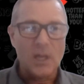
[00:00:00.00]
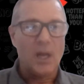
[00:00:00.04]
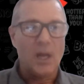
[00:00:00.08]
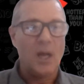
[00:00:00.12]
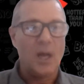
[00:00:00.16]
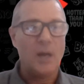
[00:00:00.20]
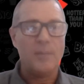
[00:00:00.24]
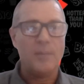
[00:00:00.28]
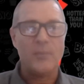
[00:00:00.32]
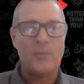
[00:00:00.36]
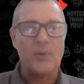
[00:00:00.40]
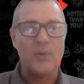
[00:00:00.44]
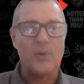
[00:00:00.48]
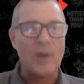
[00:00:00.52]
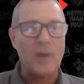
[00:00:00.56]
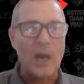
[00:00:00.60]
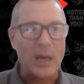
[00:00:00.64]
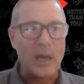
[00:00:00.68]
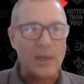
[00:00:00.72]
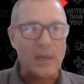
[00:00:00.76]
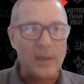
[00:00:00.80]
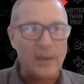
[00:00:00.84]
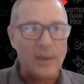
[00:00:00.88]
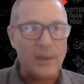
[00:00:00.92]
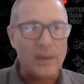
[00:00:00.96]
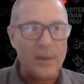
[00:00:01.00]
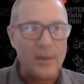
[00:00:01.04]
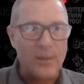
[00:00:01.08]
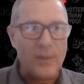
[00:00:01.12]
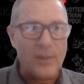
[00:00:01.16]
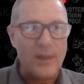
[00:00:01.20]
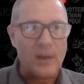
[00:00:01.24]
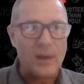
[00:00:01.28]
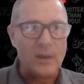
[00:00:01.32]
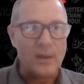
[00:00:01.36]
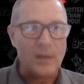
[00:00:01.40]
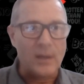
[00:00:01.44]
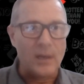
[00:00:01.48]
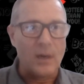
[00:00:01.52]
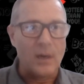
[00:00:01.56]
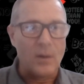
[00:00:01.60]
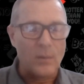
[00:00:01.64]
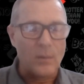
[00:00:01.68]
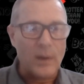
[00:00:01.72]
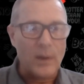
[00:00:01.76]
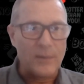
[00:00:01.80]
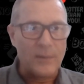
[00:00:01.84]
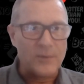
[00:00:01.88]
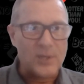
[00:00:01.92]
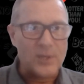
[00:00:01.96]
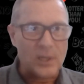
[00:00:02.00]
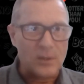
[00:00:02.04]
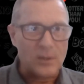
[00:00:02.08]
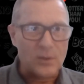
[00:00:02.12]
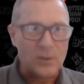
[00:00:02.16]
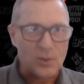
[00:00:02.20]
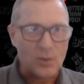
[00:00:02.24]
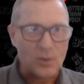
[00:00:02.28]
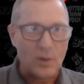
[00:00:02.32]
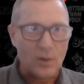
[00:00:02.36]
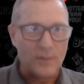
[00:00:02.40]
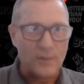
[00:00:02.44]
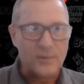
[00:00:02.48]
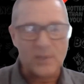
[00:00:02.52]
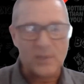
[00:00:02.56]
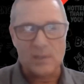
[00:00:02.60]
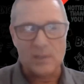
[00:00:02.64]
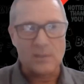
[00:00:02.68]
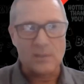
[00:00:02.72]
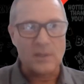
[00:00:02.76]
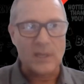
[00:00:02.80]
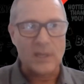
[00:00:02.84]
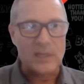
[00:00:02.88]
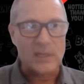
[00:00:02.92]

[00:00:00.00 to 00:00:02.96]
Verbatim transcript: um, they're not in that. you know, every single store every single day.